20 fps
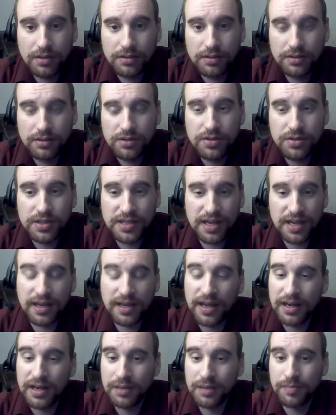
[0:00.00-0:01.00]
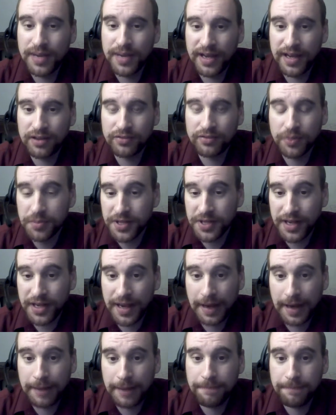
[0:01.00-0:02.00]
You can take any band from
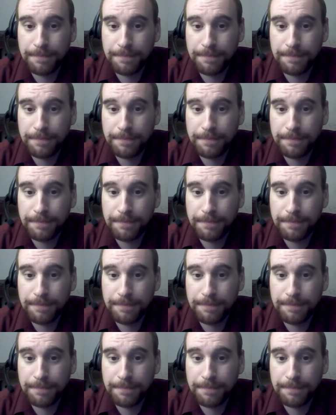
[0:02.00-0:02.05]
today